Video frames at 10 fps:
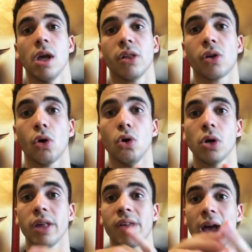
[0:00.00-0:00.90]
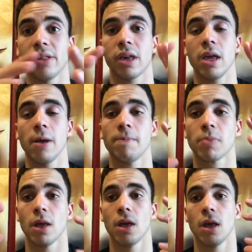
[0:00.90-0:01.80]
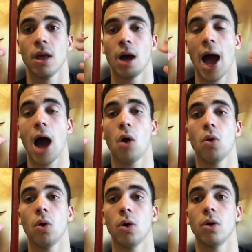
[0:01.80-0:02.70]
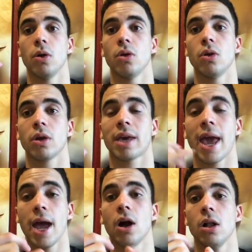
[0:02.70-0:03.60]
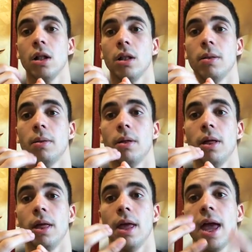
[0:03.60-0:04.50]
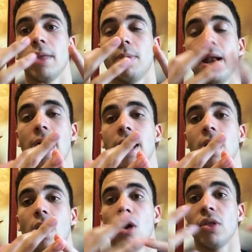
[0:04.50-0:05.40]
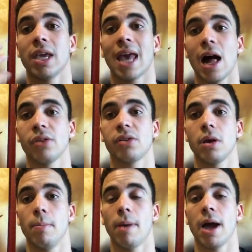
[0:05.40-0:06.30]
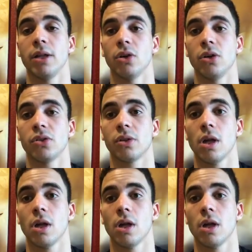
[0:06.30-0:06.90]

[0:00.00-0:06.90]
So Luke is asking how kale and banana, are they calcium binders?